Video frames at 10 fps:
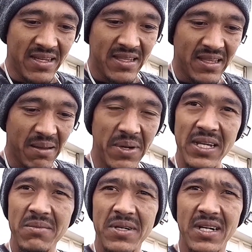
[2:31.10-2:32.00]
They made a
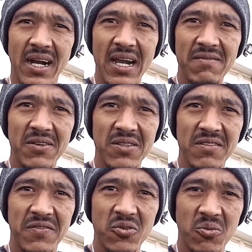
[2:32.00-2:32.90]
MacGyver on the
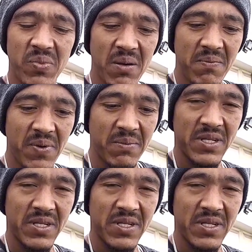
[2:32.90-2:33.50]
fuel pump. Let